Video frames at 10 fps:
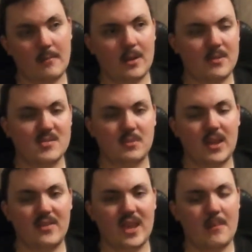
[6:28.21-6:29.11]
I
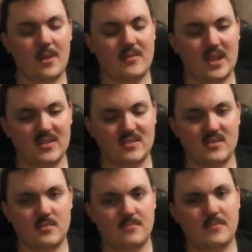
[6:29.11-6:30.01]
misplayed there, but
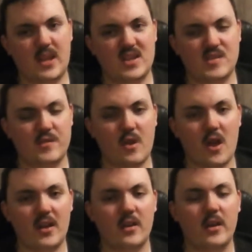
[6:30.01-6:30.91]
it's fine.